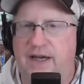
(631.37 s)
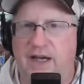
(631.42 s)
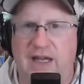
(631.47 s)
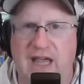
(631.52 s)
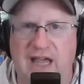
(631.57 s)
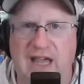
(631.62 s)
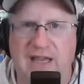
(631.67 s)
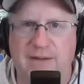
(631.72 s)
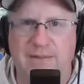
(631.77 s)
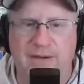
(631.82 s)

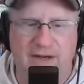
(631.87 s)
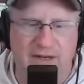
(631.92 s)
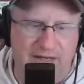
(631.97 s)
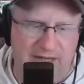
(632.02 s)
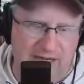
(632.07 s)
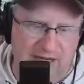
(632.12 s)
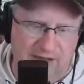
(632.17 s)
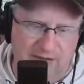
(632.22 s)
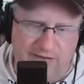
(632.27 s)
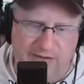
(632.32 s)
game
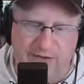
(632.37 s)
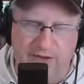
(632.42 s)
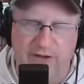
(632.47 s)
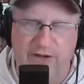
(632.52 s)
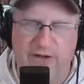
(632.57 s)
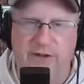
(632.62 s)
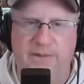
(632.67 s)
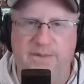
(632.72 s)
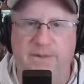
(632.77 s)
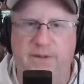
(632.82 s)
against
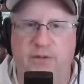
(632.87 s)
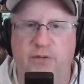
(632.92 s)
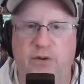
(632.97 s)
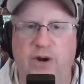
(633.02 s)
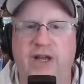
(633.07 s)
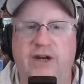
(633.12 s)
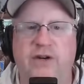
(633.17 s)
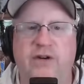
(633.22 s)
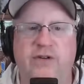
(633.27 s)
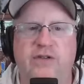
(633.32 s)
the
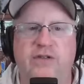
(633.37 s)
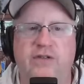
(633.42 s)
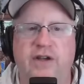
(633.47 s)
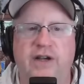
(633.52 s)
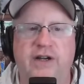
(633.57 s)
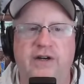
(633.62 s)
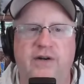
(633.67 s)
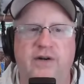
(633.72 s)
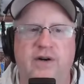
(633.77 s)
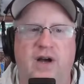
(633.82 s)
Raiders
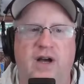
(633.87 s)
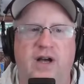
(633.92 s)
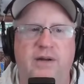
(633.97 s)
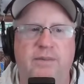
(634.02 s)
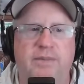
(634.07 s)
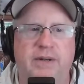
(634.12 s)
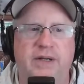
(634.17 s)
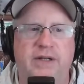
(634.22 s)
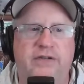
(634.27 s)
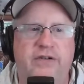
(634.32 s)
later
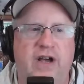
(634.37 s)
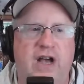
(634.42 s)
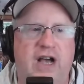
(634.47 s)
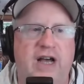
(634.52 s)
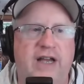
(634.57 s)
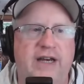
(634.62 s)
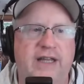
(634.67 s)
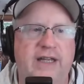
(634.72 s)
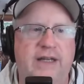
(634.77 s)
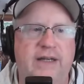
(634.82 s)
on. But
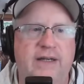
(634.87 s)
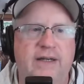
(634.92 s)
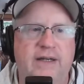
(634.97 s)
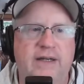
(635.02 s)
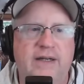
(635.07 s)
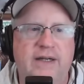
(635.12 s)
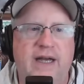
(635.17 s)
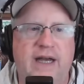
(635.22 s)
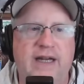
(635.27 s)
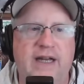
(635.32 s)
Johnny,
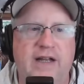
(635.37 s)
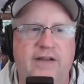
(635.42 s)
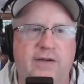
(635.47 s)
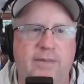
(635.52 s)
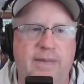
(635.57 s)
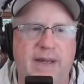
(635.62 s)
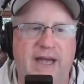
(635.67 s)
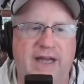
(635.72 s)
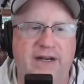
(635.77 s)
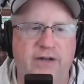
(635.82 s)
I got
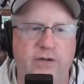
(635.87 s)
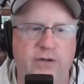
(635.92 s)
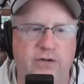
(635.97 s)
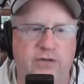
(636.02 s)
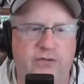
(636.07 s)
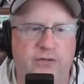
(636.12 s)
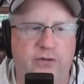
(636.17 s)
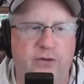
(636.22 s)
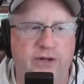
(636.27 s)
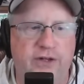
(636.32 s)
some bad
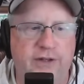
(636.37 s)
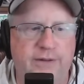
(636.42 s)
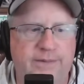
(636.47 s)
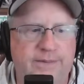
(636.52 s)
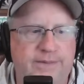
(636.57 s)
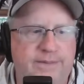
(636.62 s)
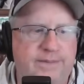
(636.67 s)
news for you.